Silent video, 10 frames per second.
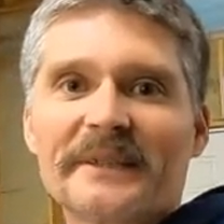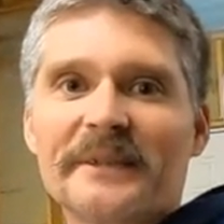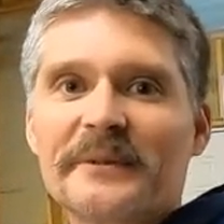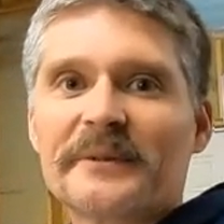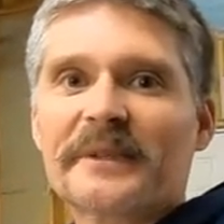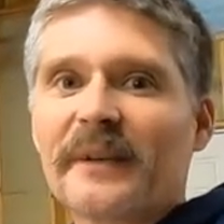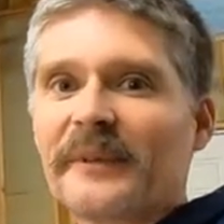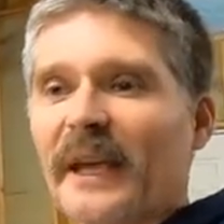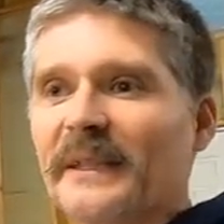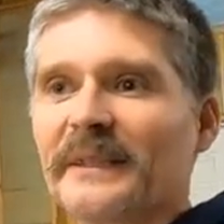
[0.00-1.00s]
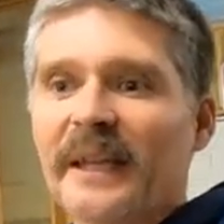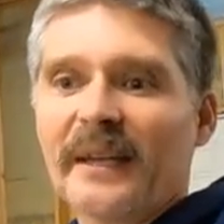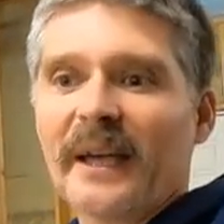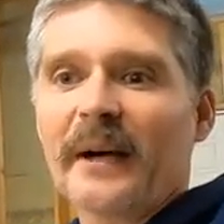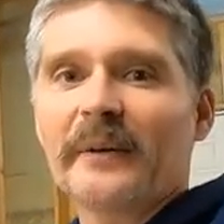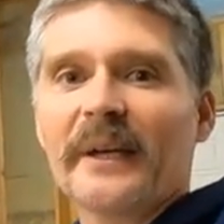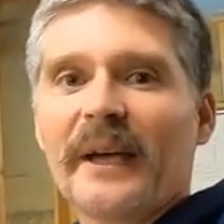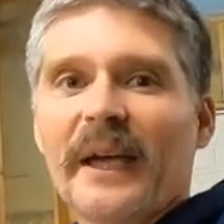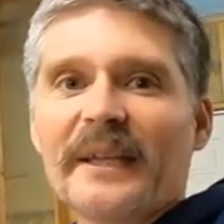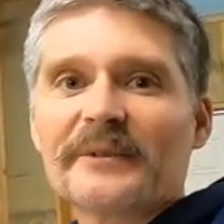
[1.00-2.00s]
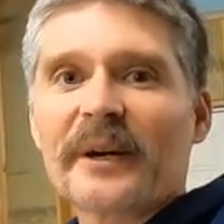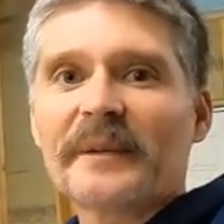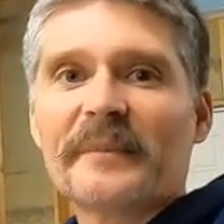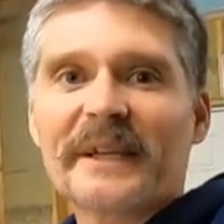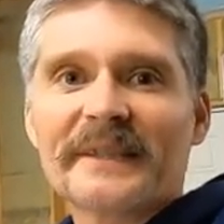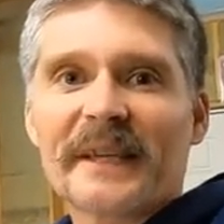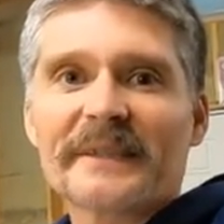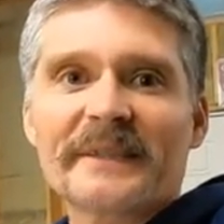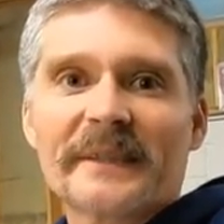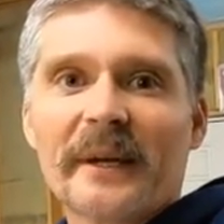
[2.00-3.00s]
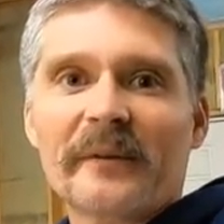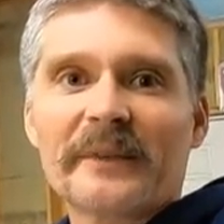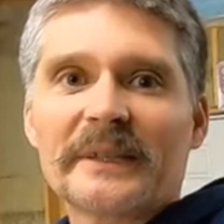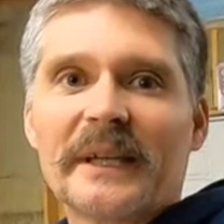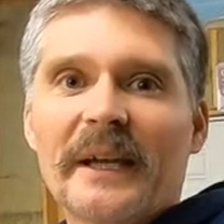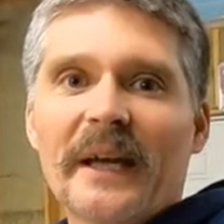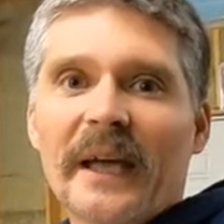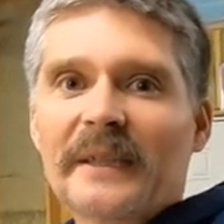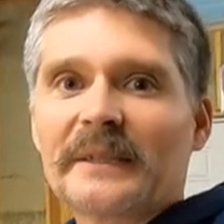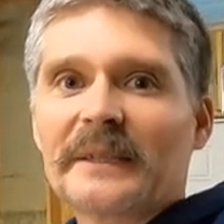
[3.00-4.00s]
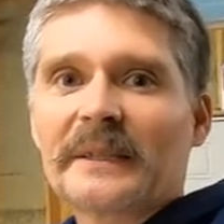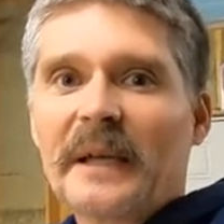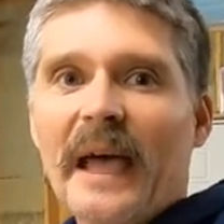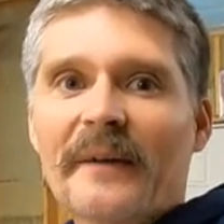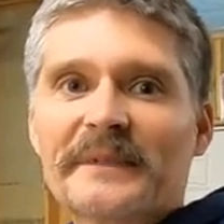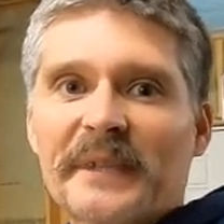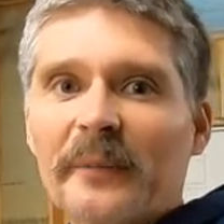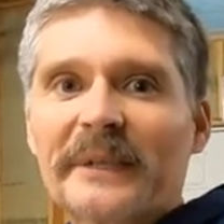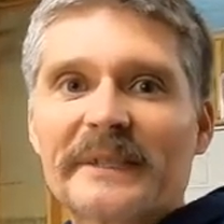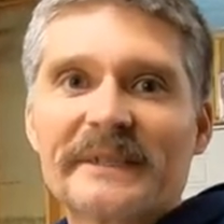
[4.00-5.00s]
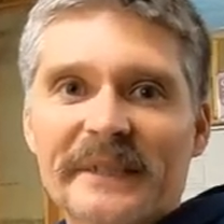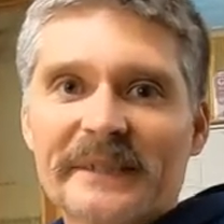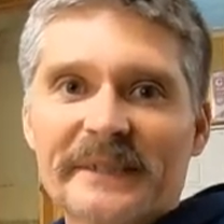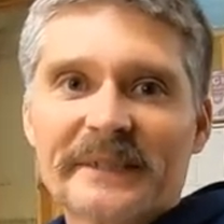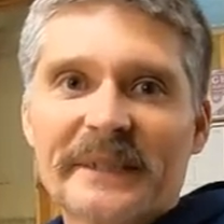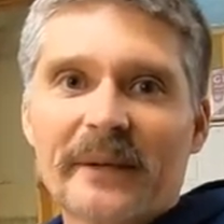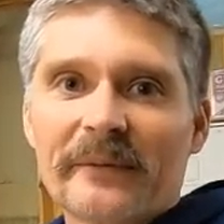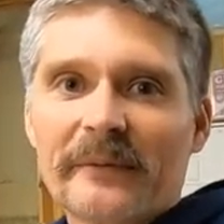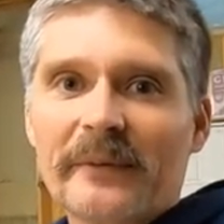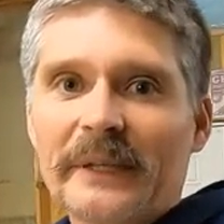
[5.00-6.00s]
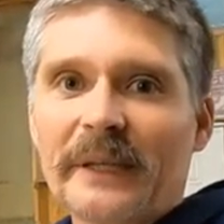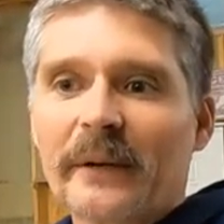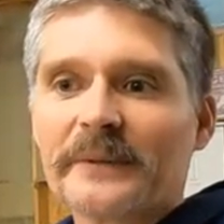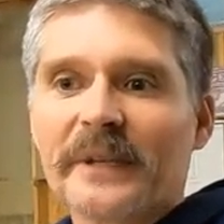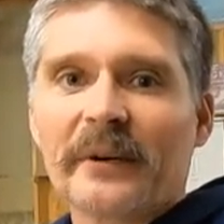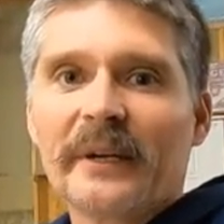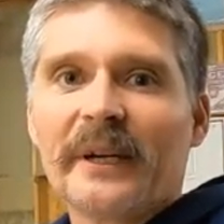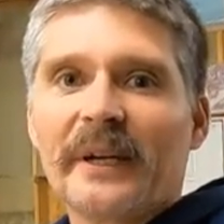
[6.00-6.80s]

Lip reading: So you just have to edit that out and try and make sense of it and have some consistency of a video. So